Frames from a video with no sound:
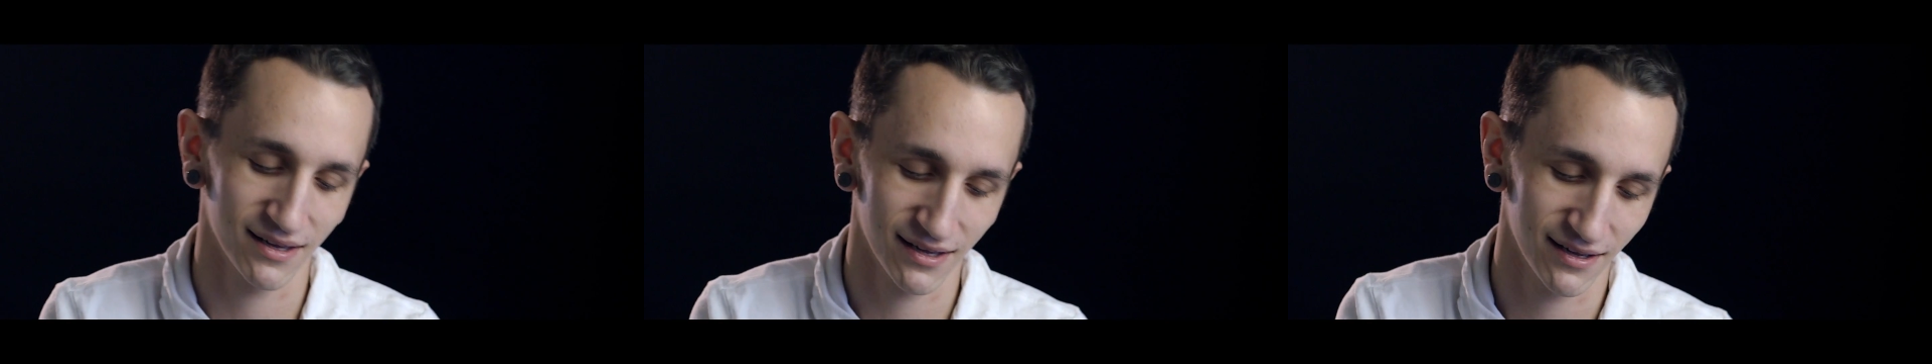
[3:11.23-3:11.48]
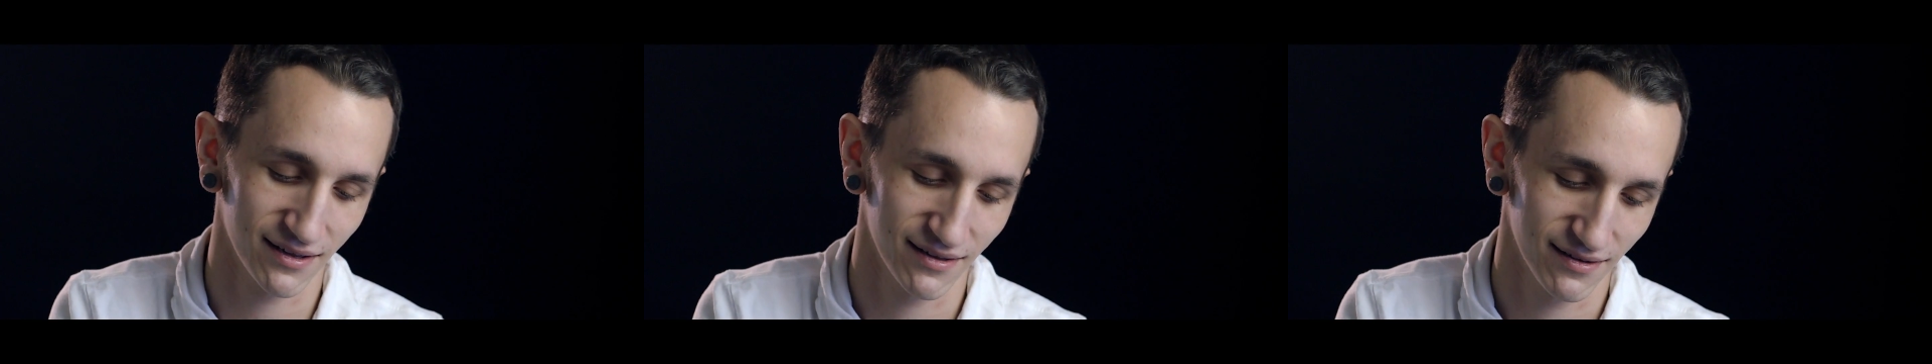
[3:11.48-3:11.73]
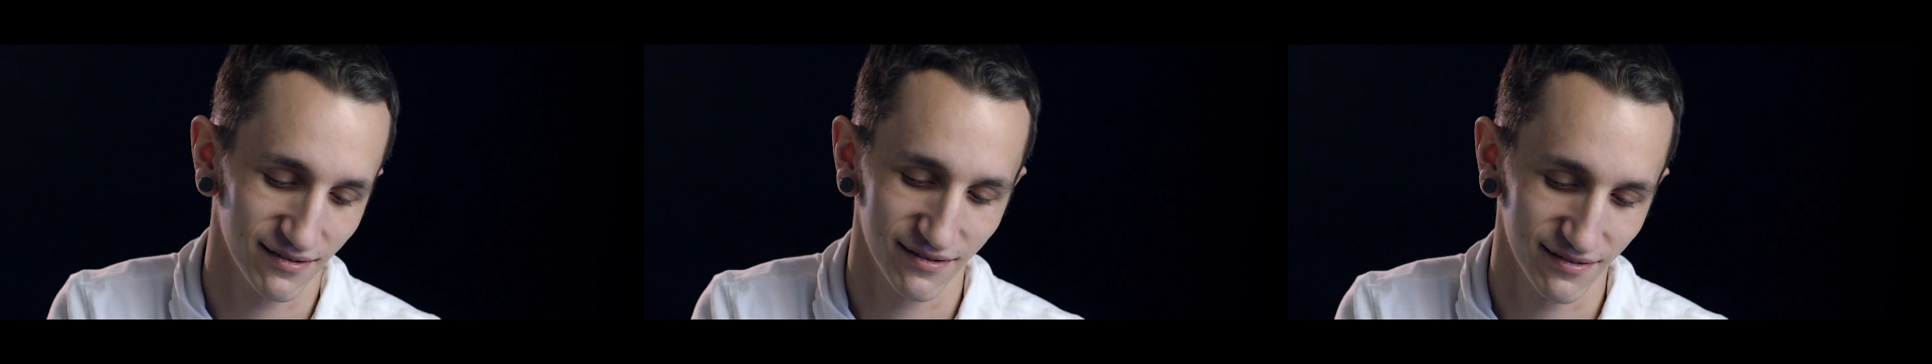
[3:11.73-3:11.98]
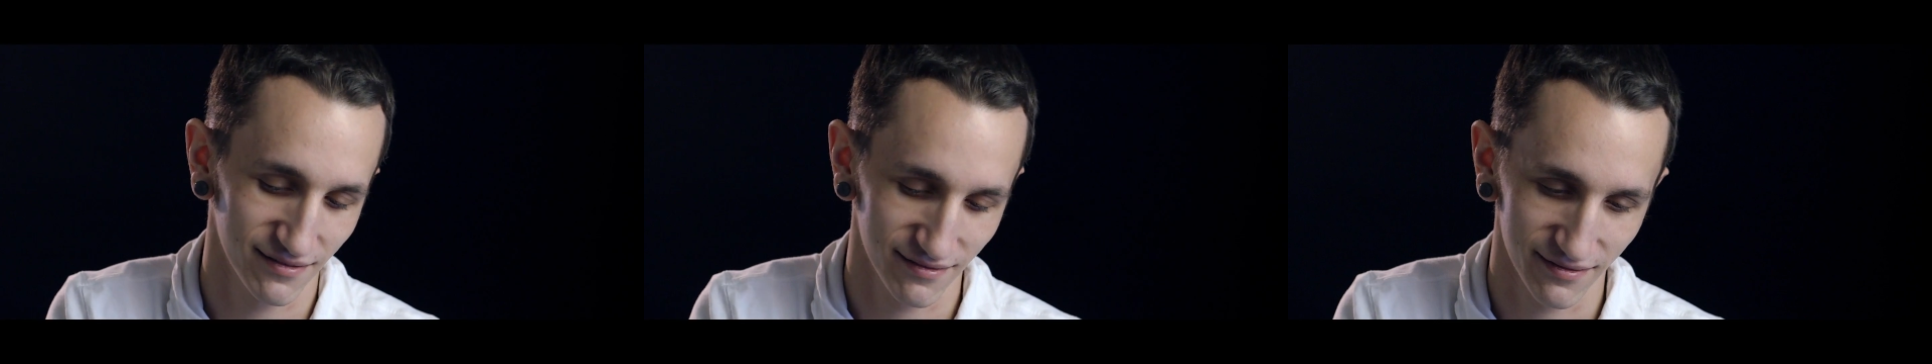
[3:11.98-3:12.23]
a
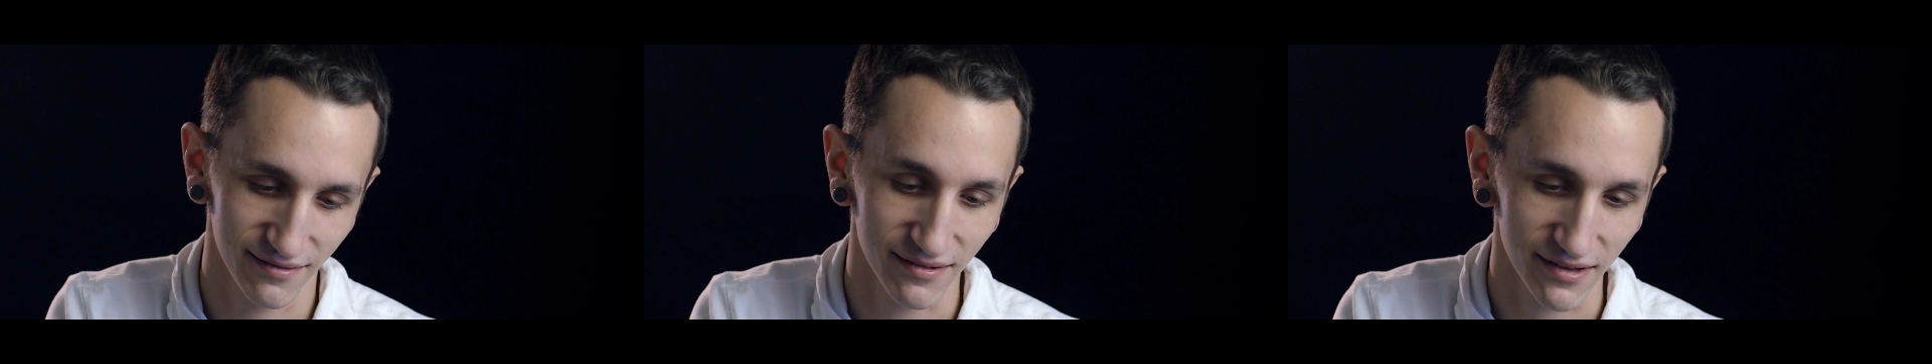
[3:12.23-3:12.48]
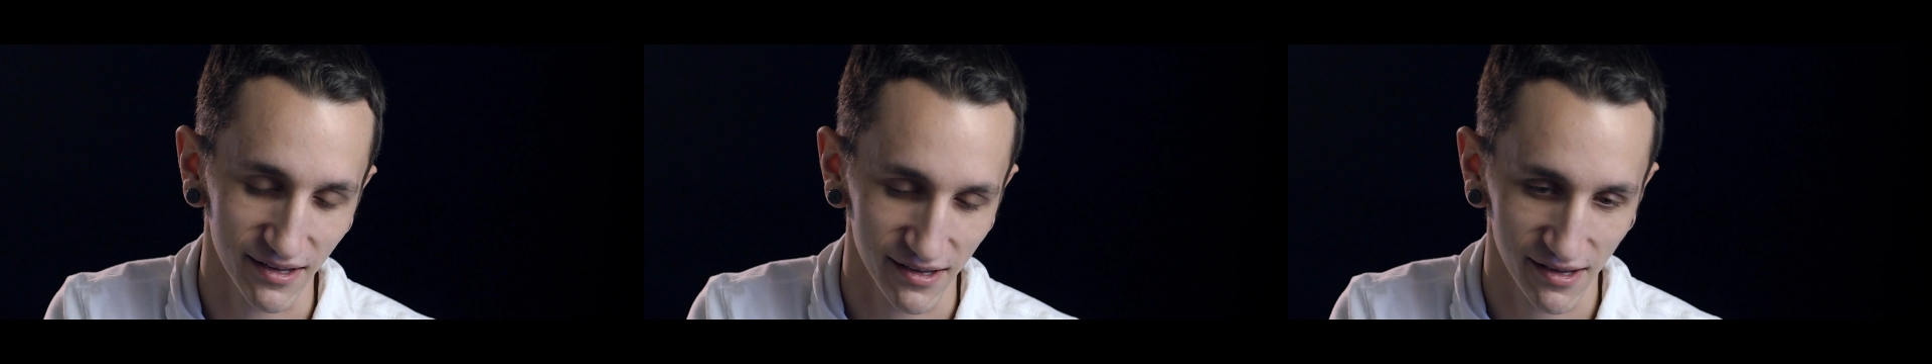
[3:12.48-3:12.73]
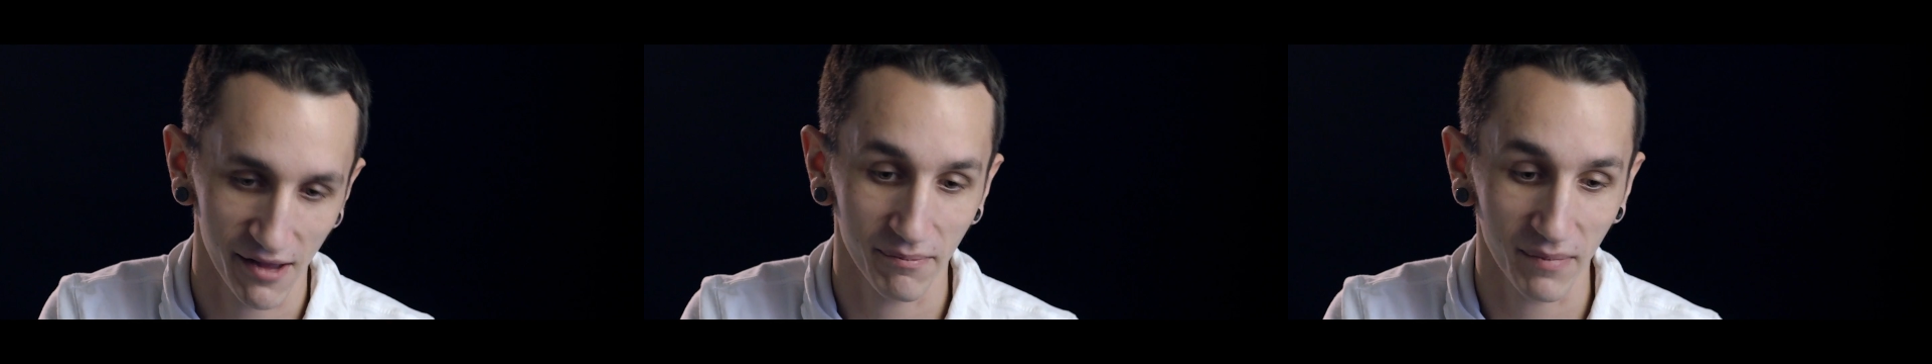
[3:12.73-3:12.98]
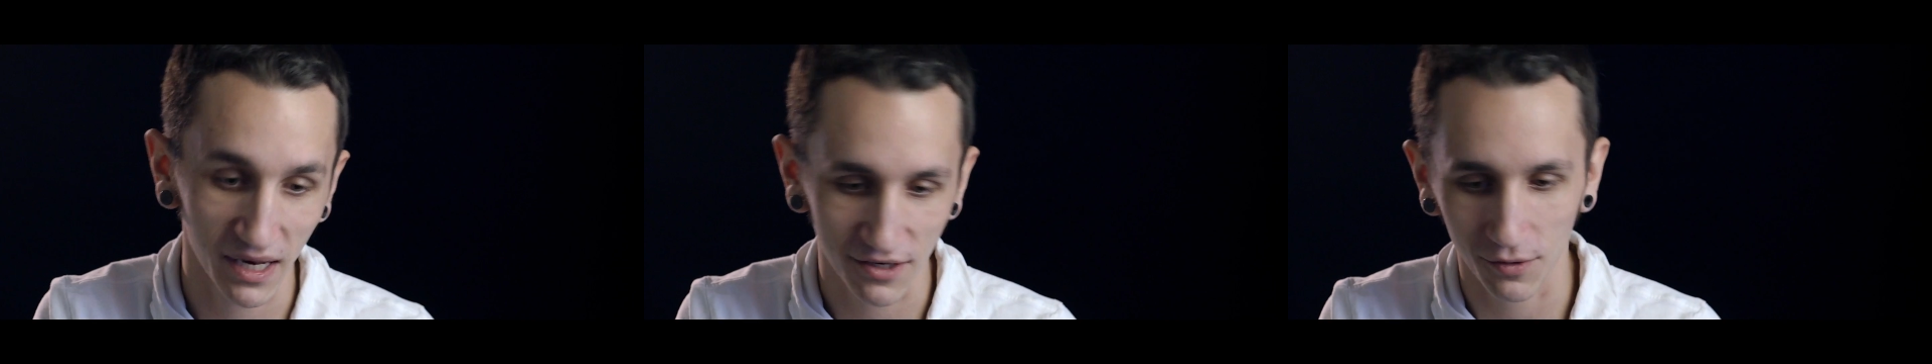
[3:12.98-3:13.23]

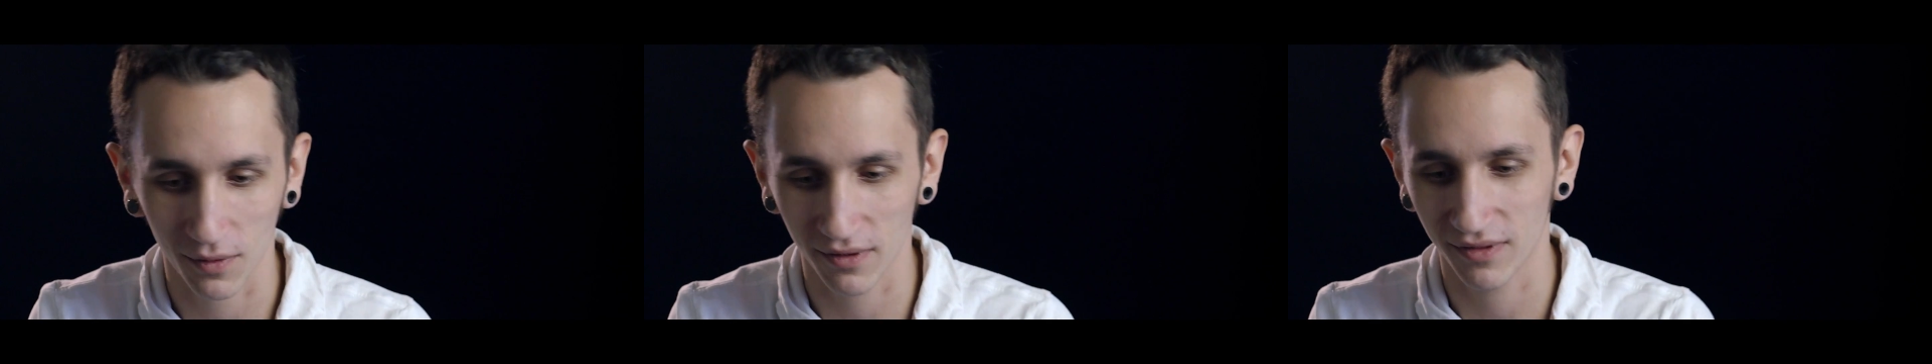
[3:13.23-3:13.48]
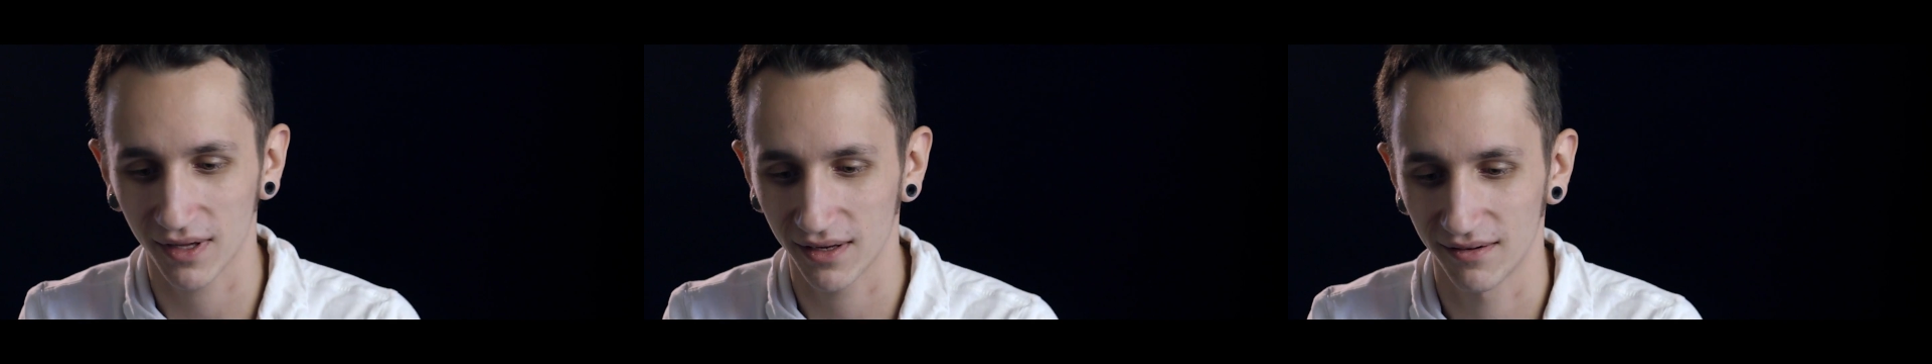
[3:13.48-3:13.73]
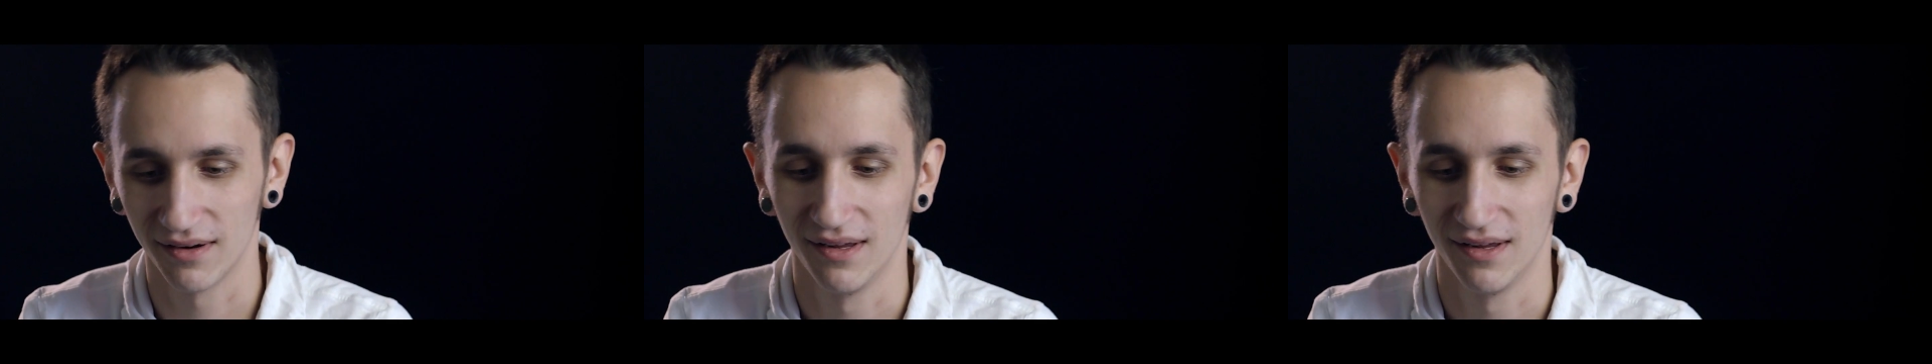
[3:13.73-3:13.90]
mentor that